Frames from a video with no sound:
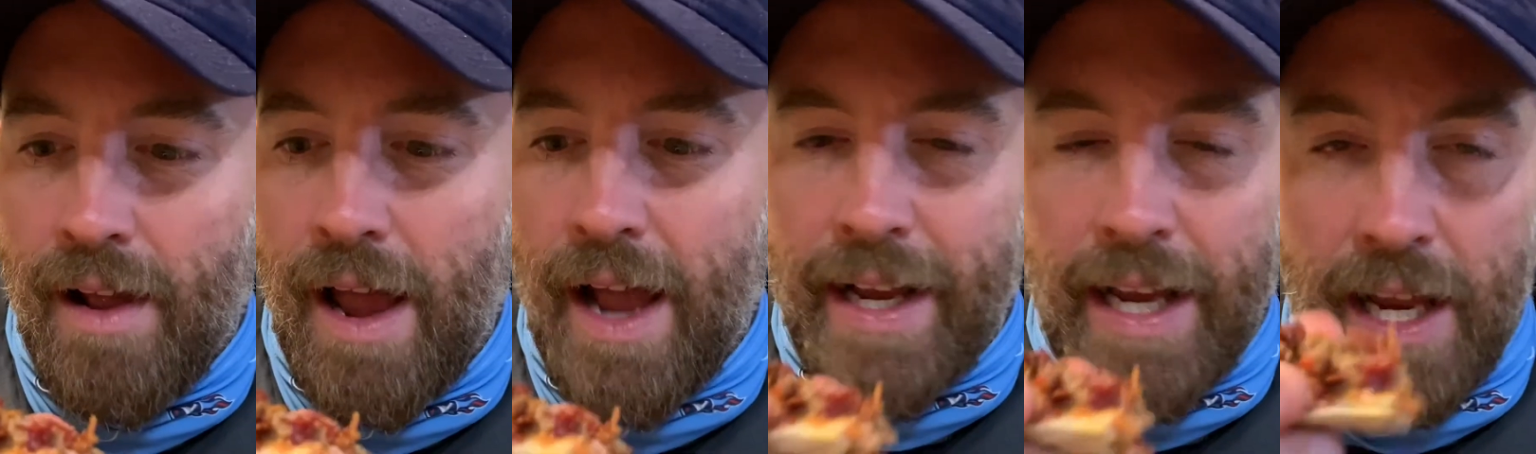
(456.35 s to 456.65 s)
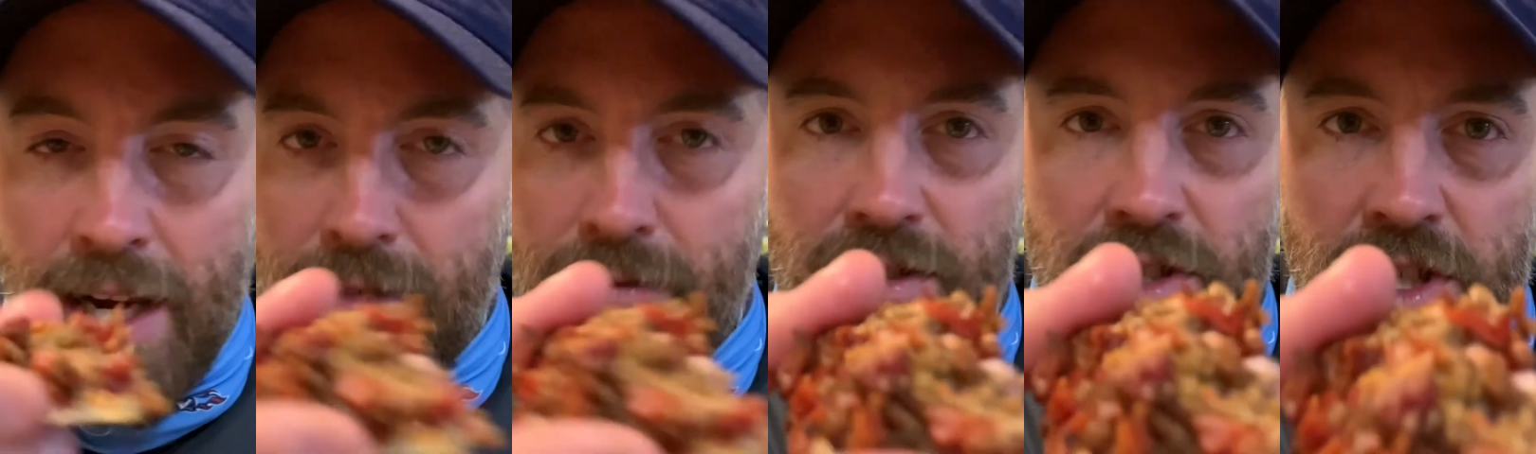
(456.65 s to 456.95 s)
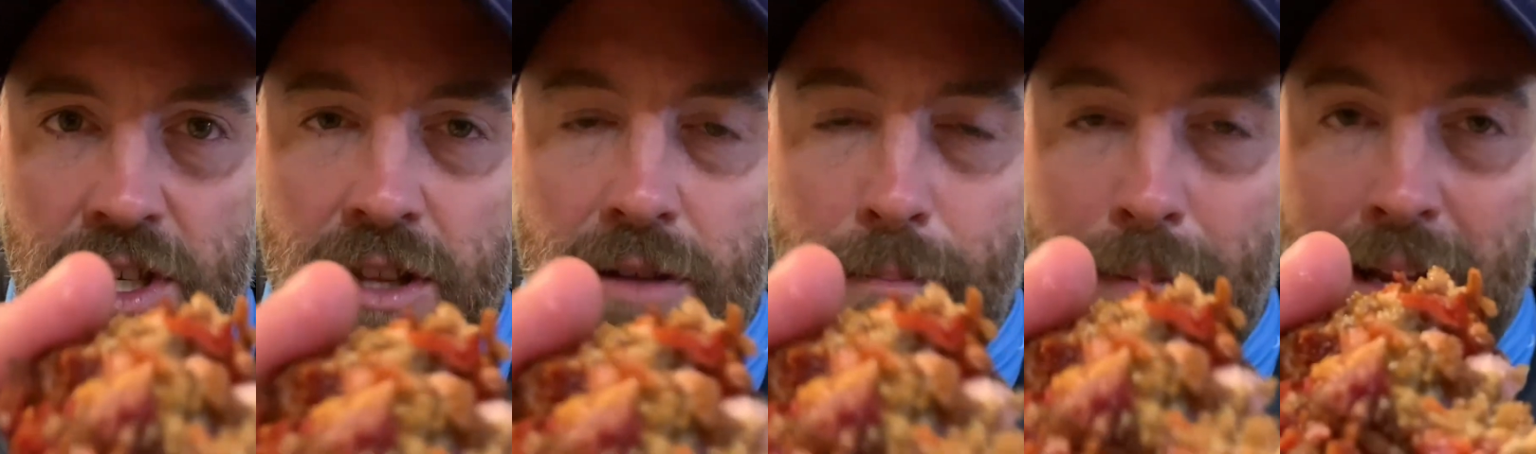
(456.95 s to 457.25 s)
I can't even
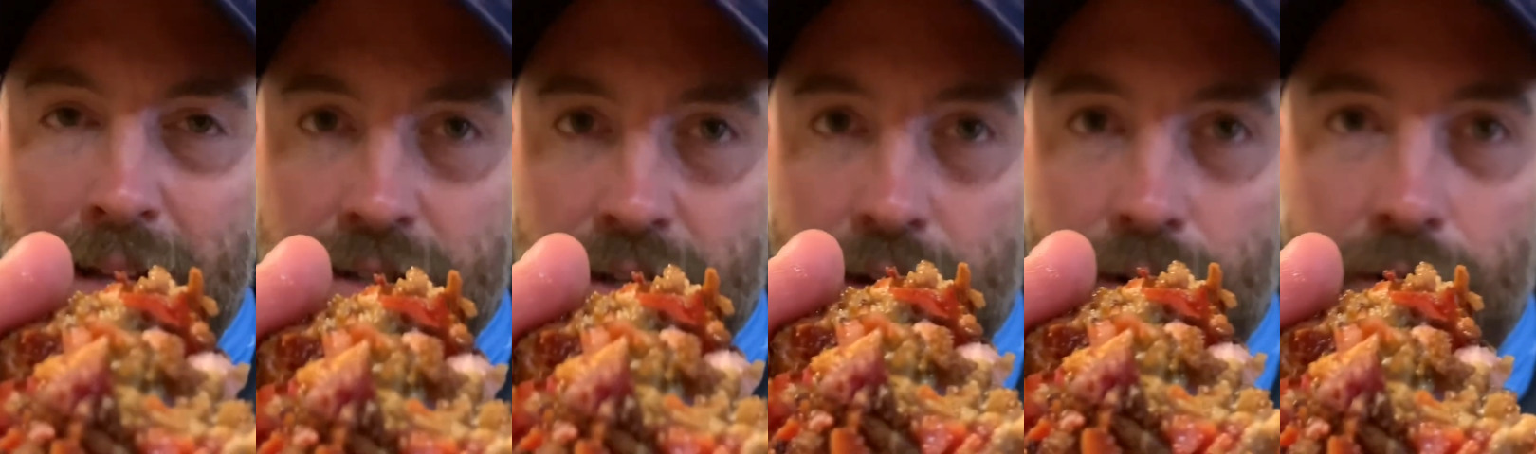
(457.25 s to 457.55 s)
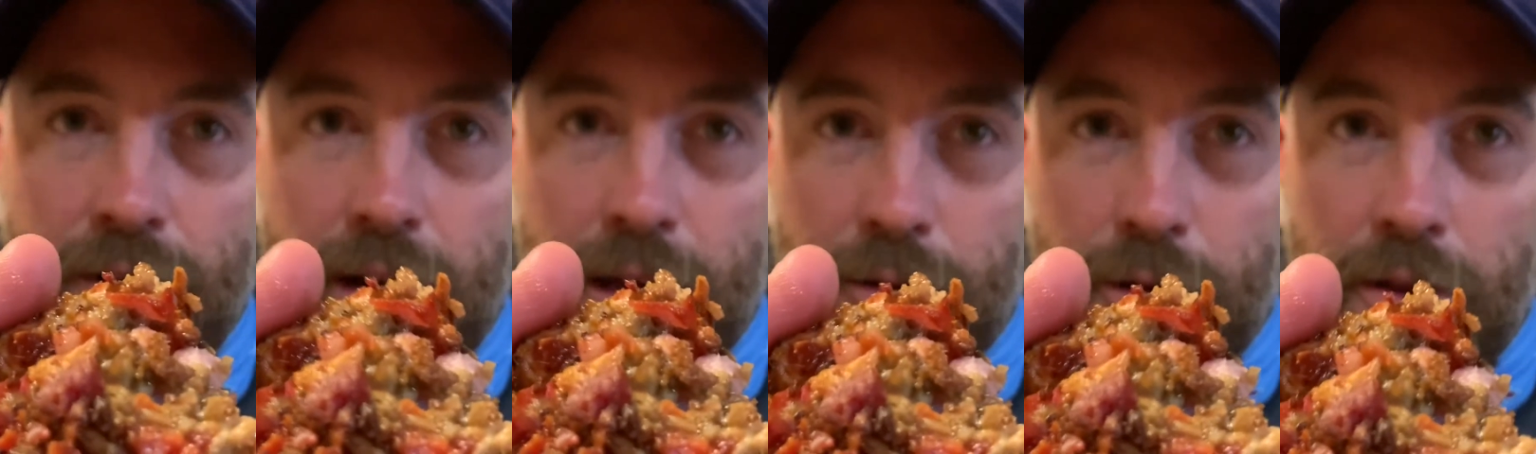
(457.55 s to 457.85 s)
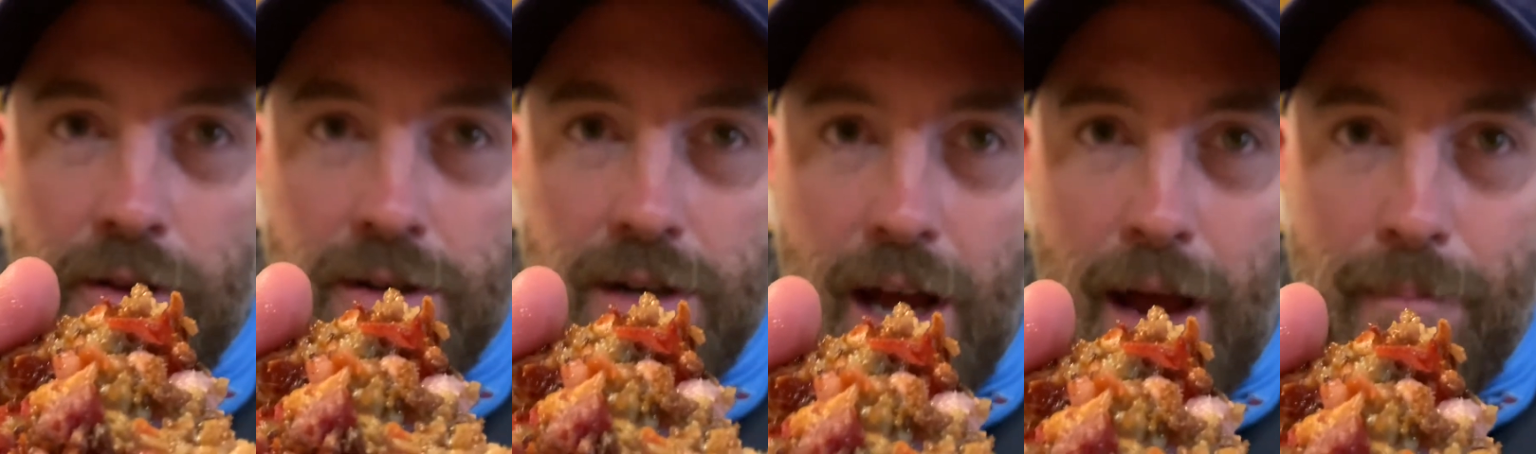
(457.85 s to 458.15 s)
see the pizza underneath
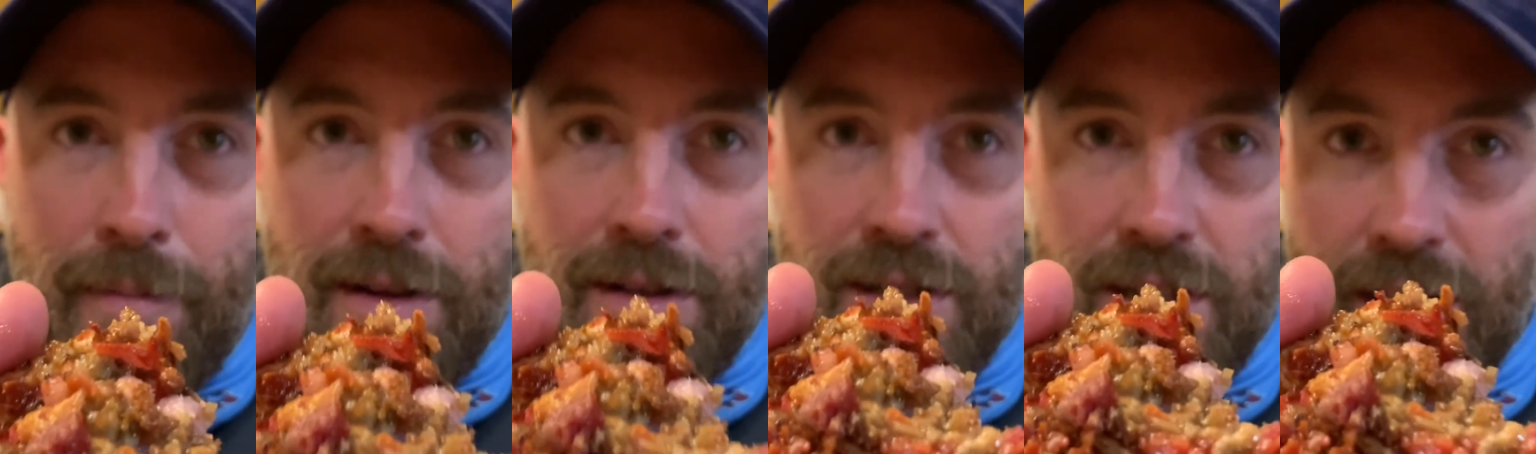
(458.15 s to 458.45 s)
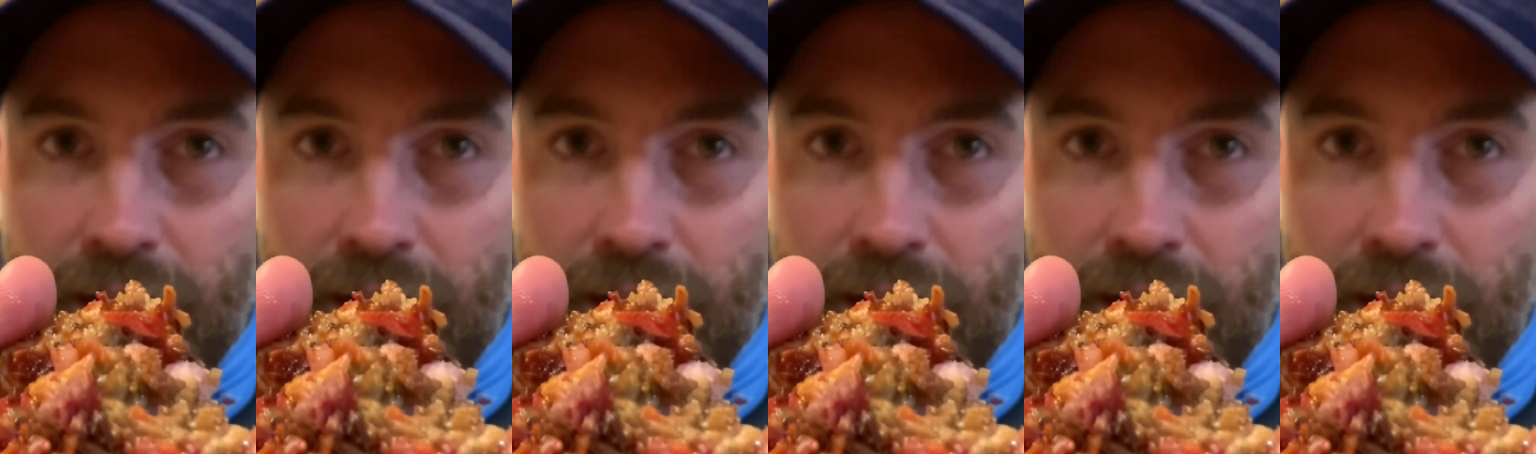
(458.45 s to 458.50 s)
all the toppings.